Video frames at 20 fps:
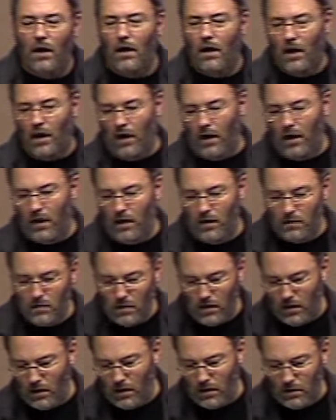
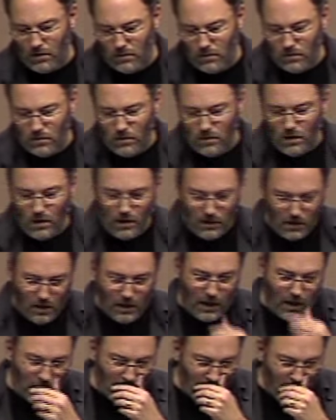and
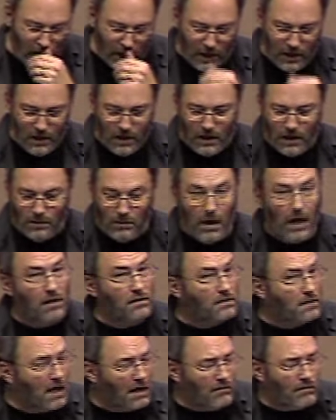later on Miles
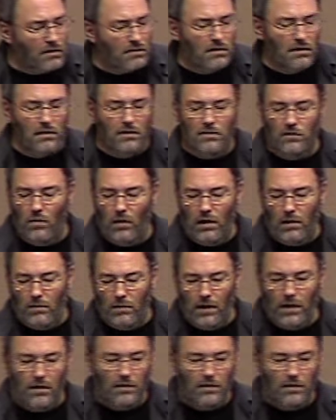Davis did this quite a bit,